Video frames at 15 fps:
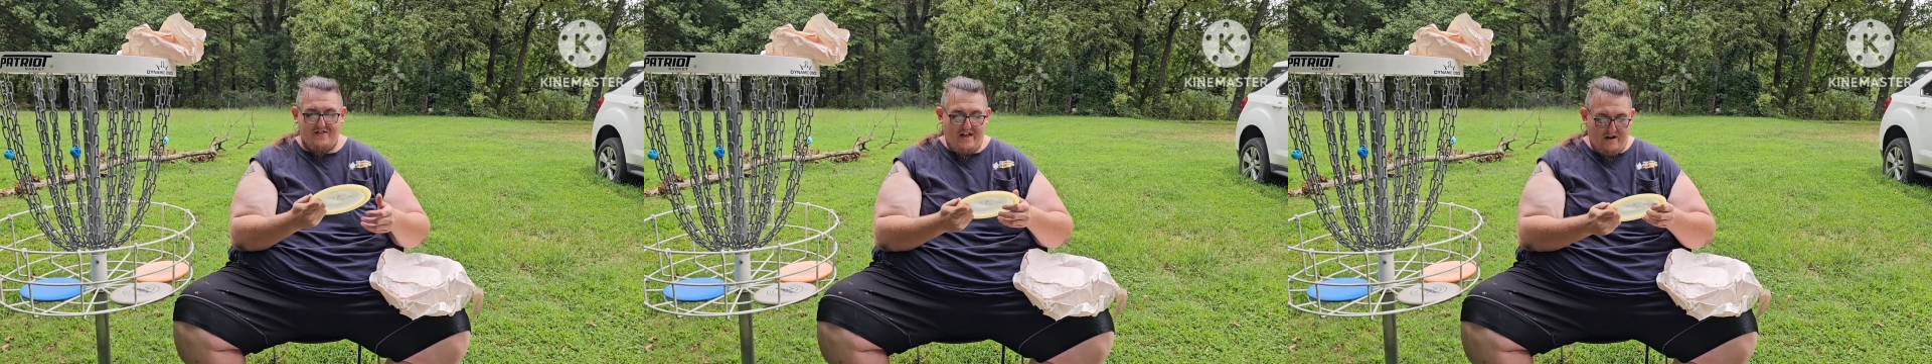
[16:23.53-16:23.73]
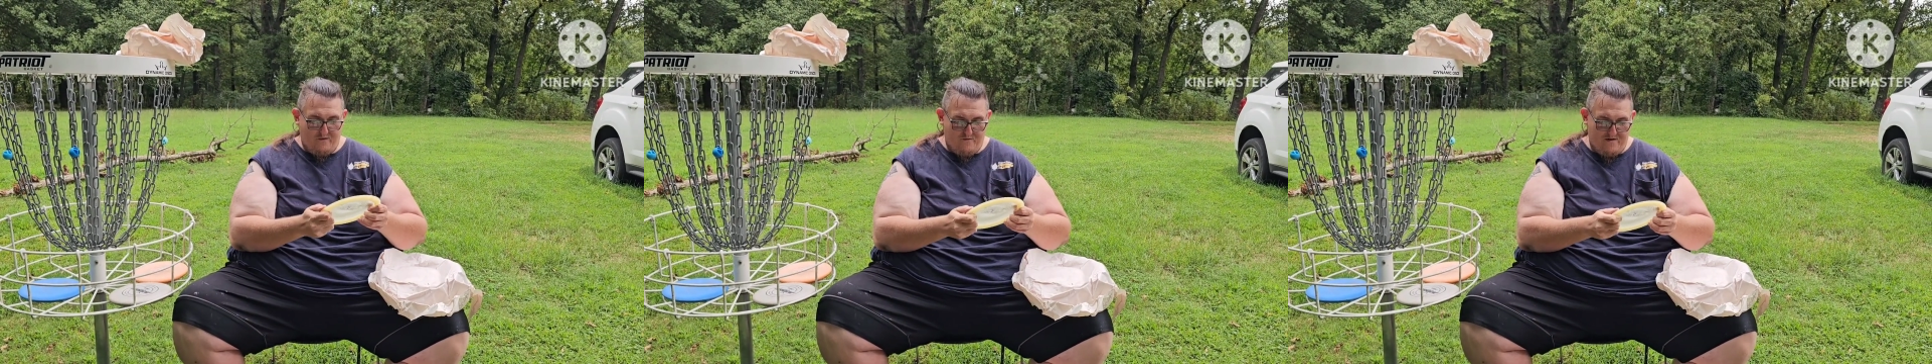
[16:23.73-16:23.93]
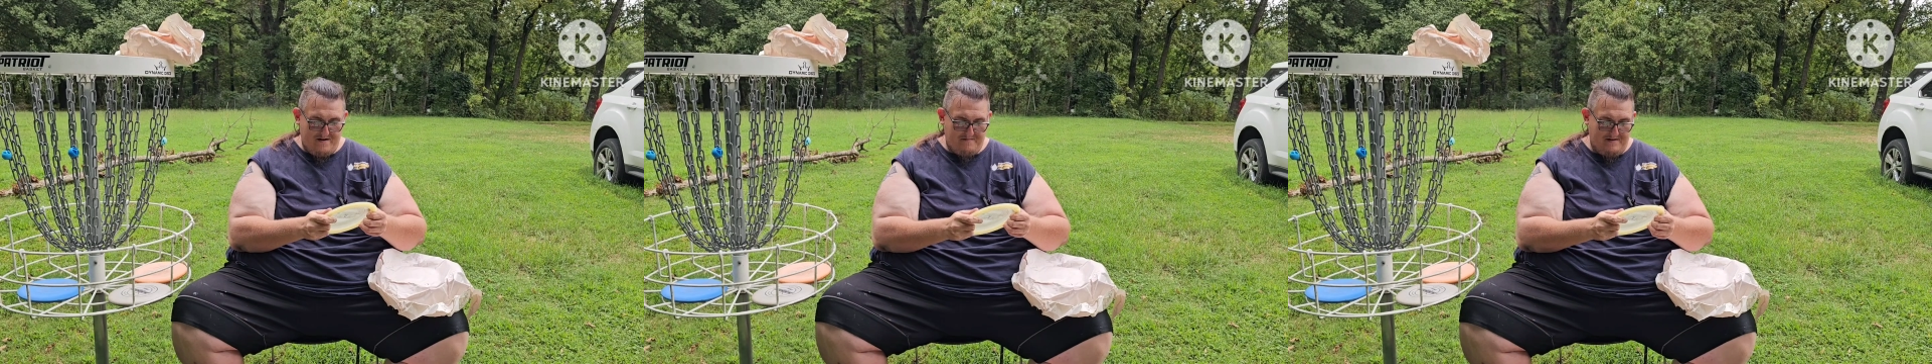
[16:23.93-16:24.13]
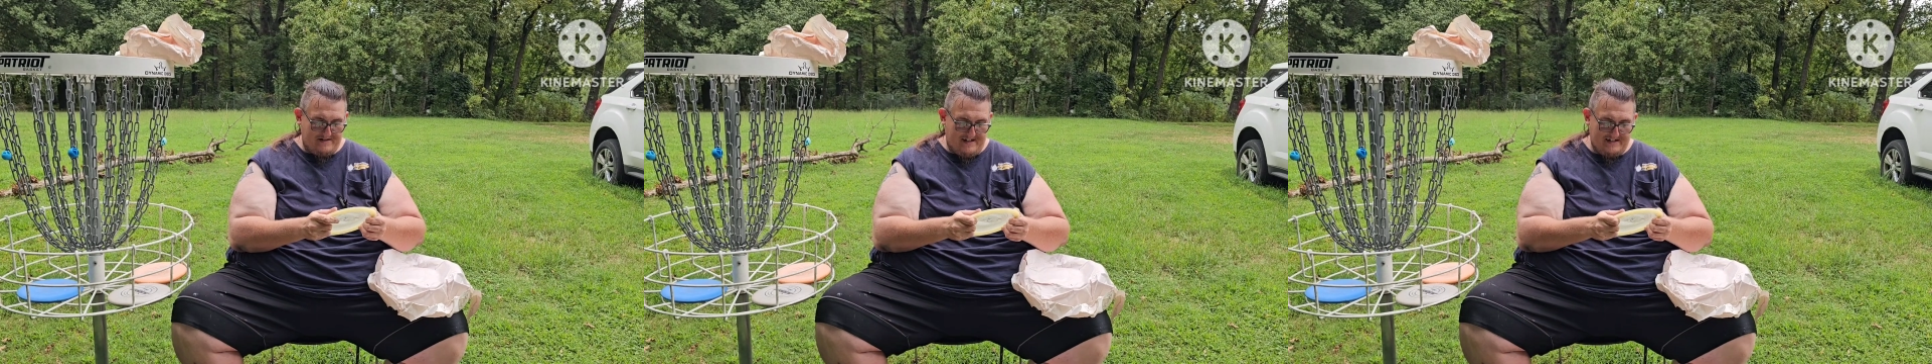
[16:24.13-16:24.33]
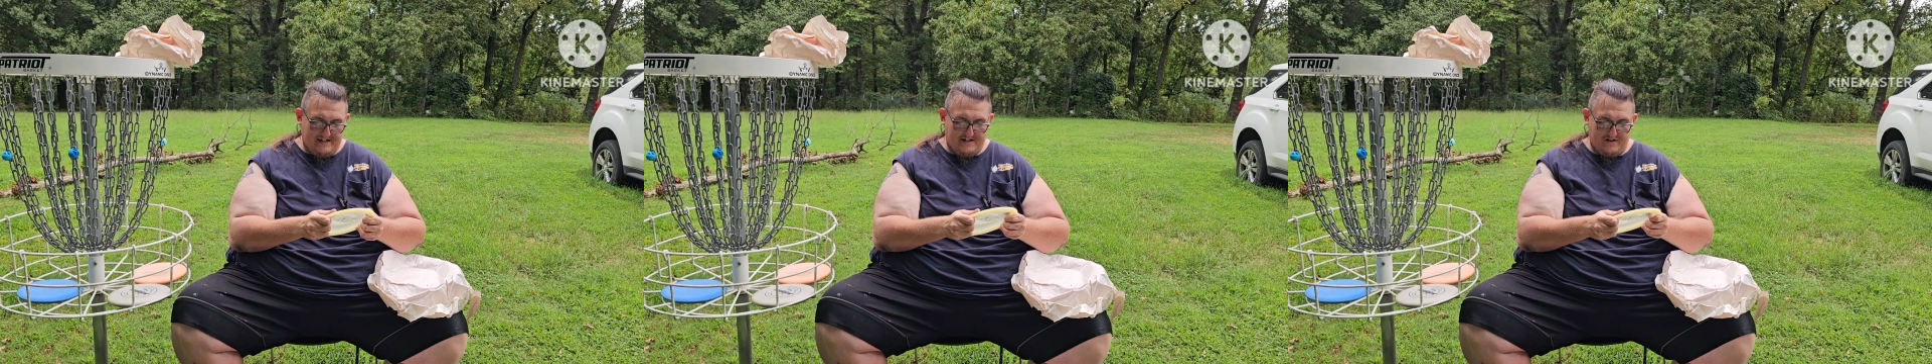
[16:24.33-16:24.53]
that rim is.
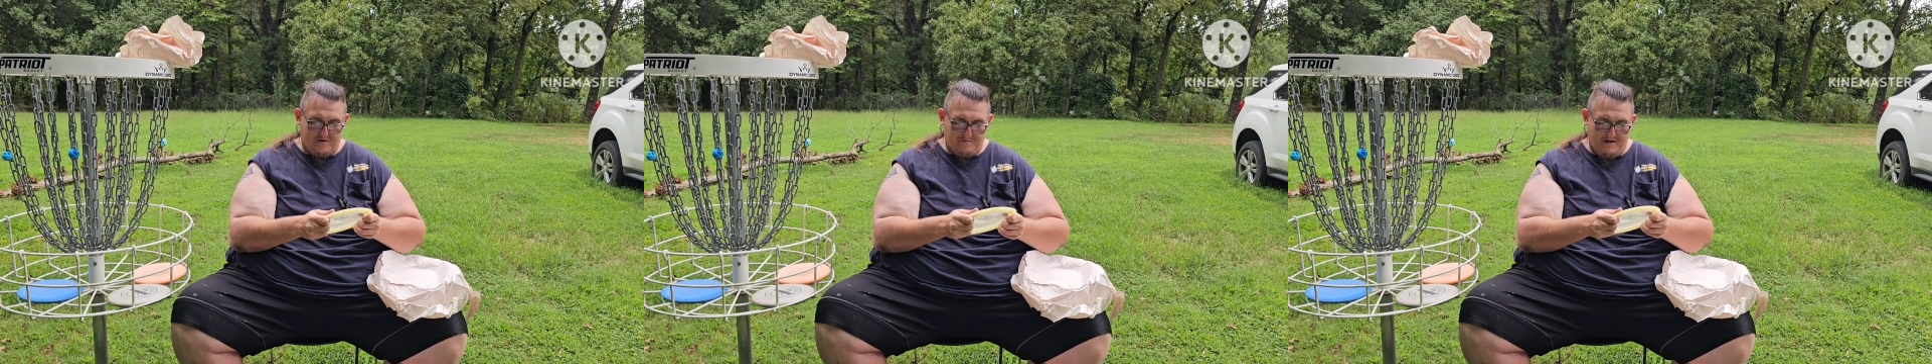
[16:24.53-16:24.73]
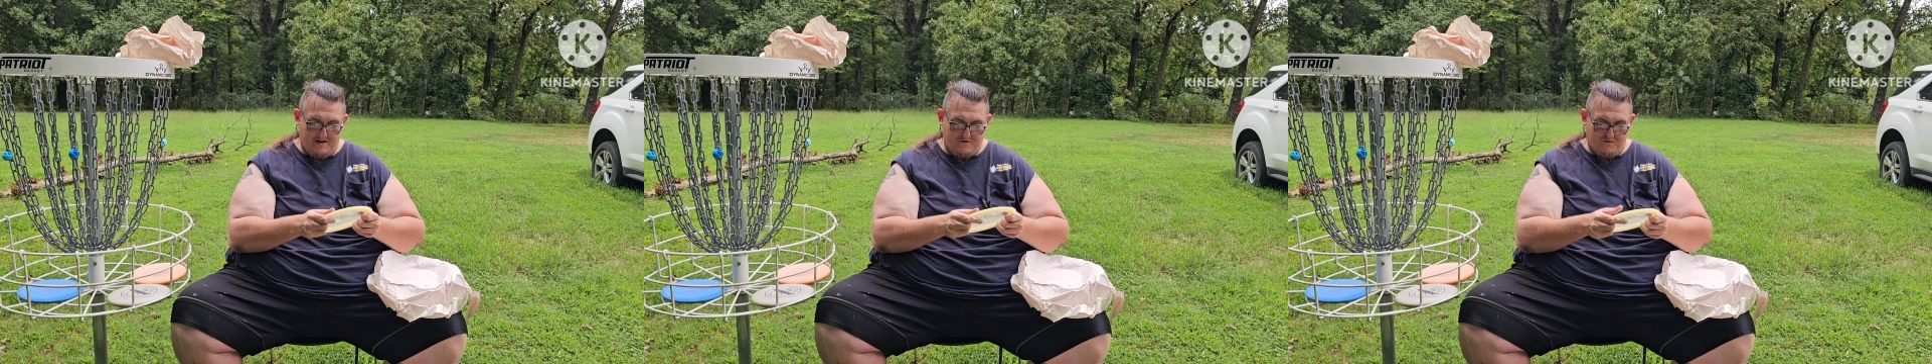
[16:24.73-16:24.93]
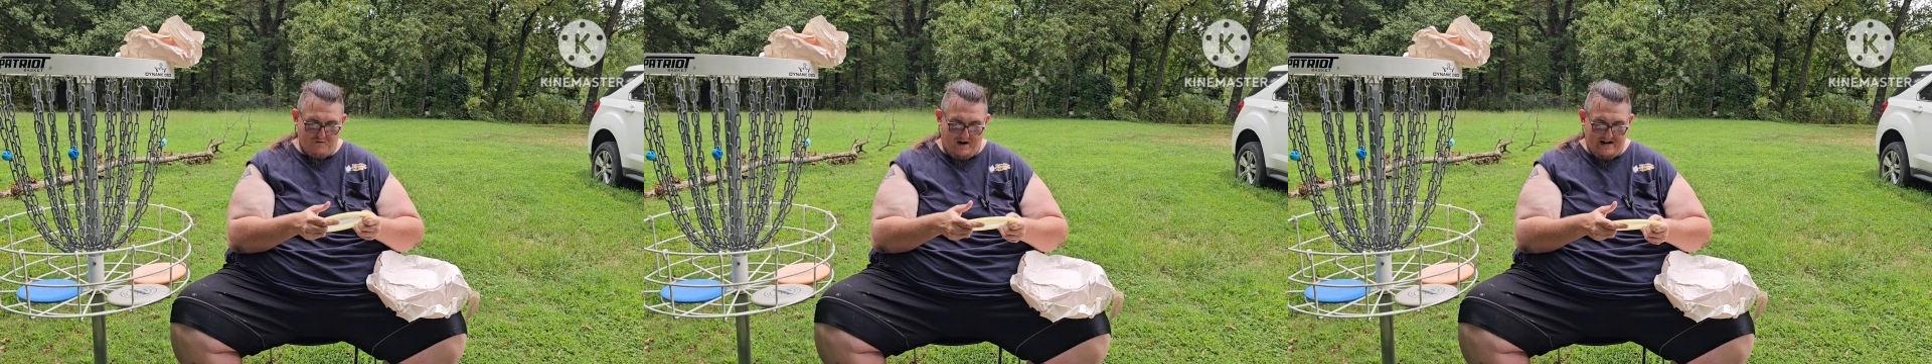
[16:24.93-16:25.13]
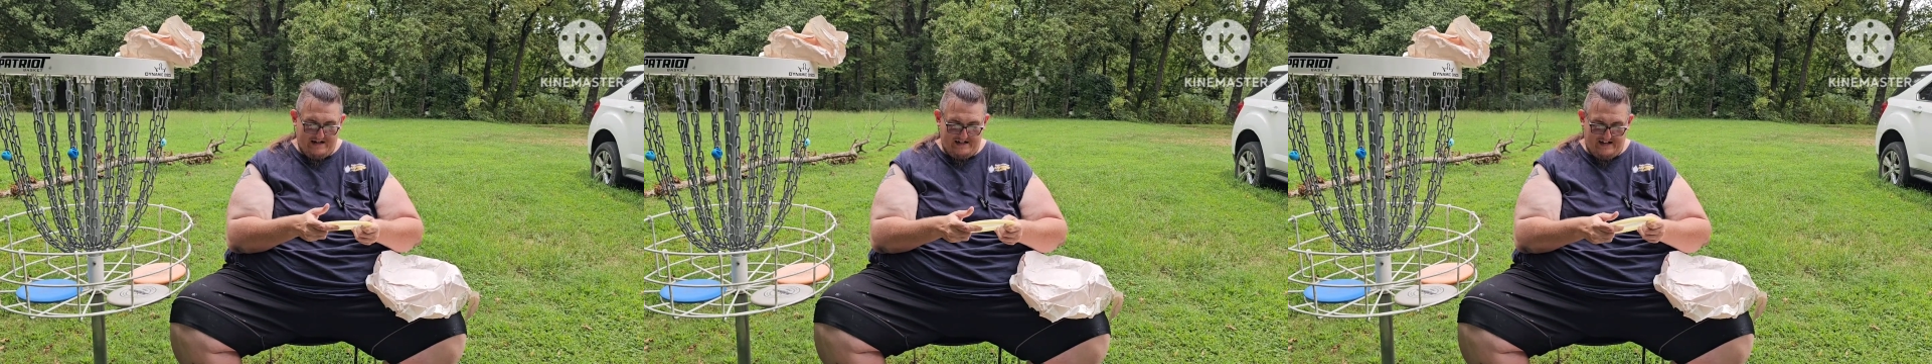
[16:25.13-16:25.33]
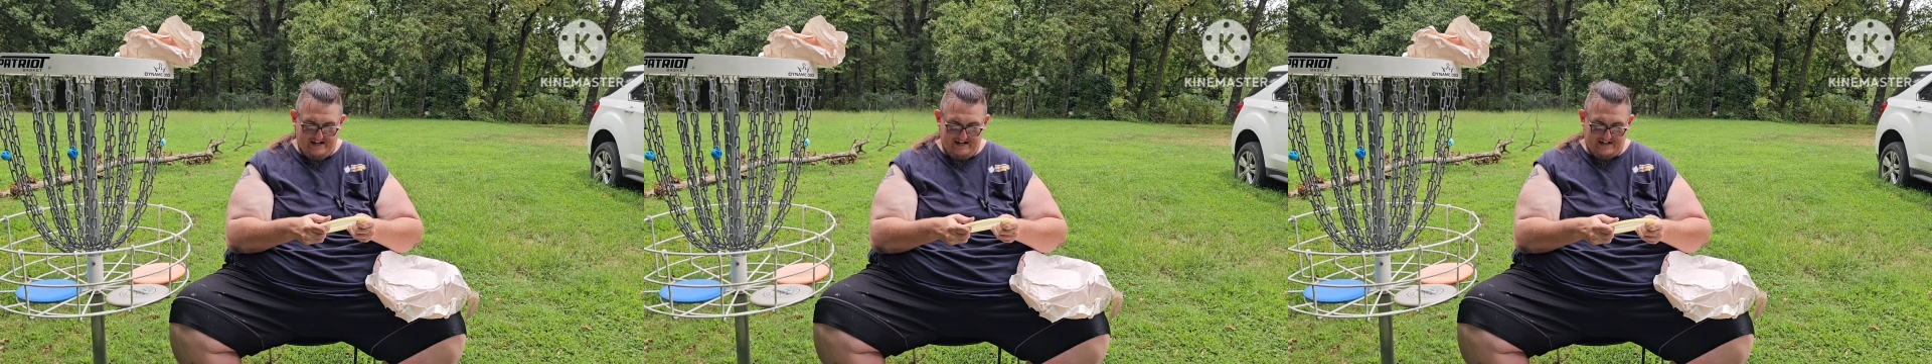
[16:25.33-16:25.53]
This is going to be a great
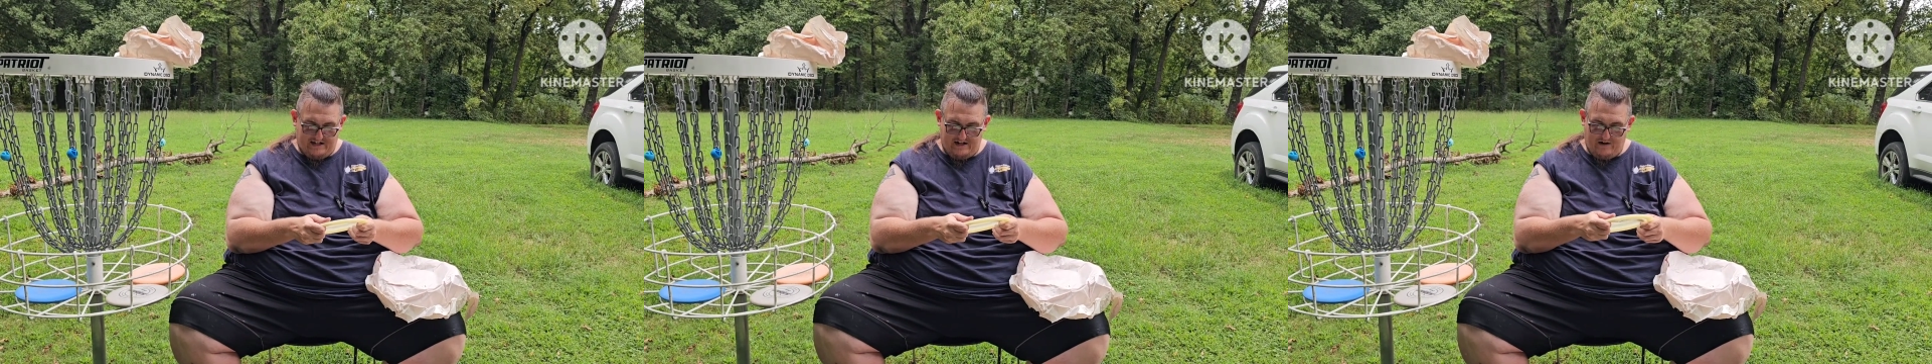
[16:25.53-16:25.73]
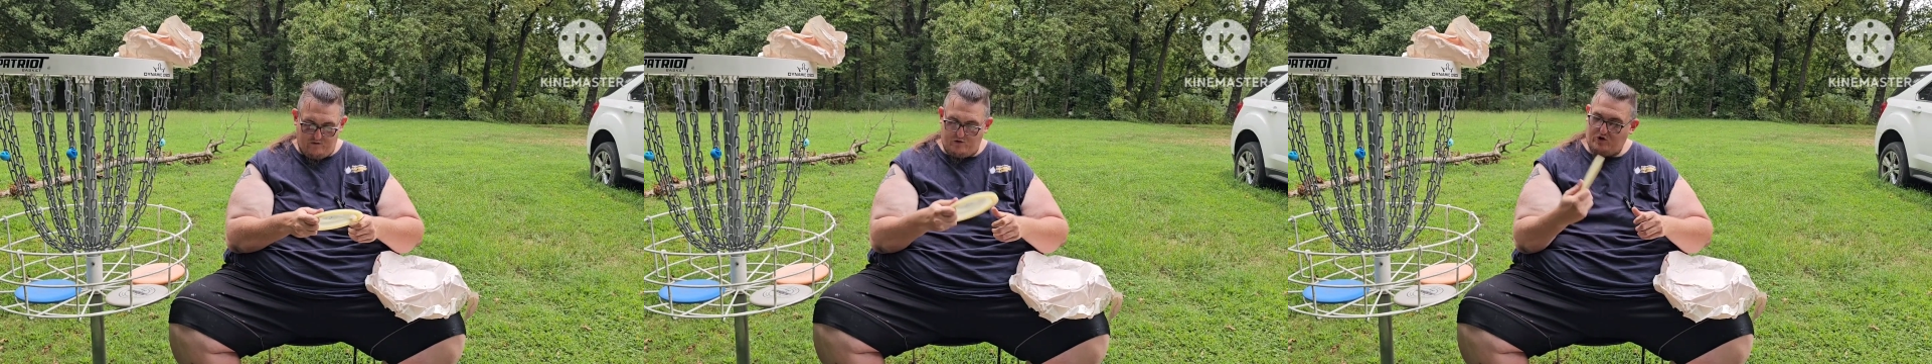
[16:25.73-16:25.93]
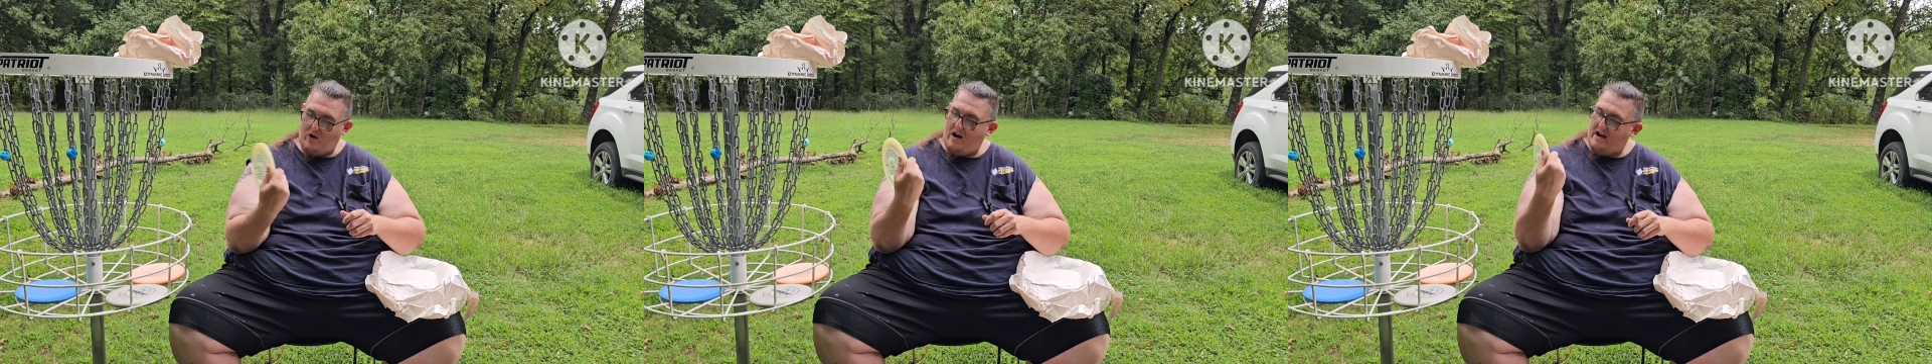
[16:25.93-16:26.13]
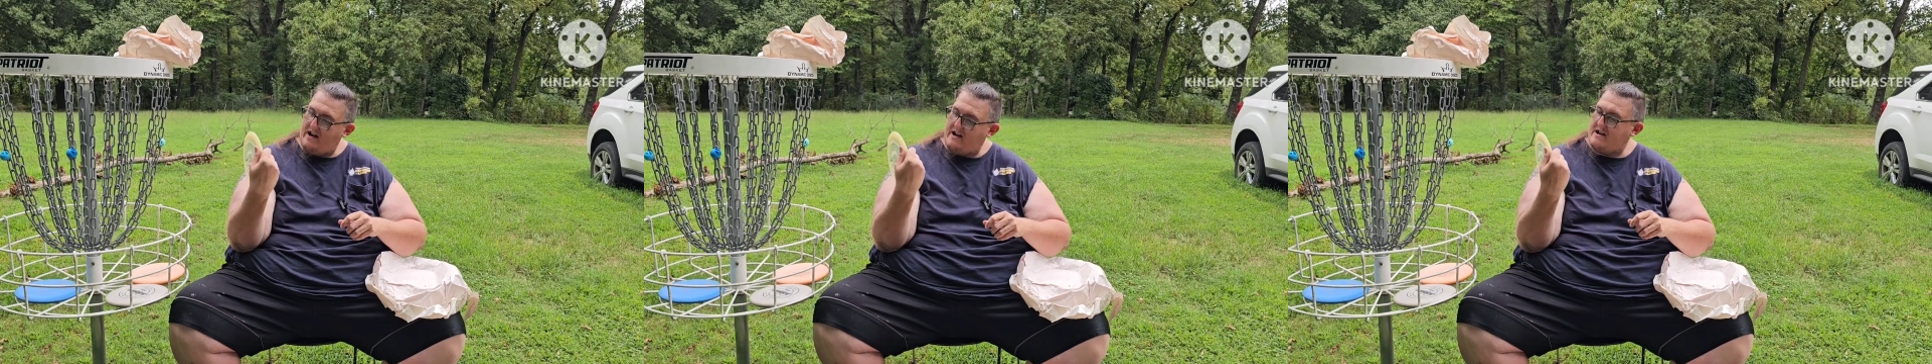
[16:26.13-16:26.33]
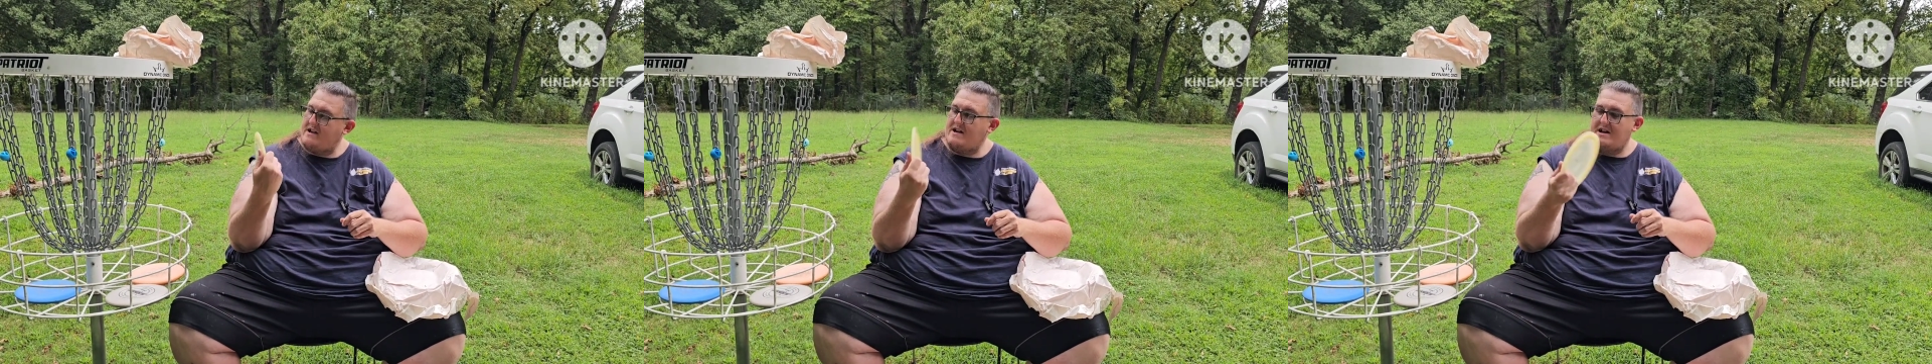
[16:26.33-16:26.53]
disc to go try,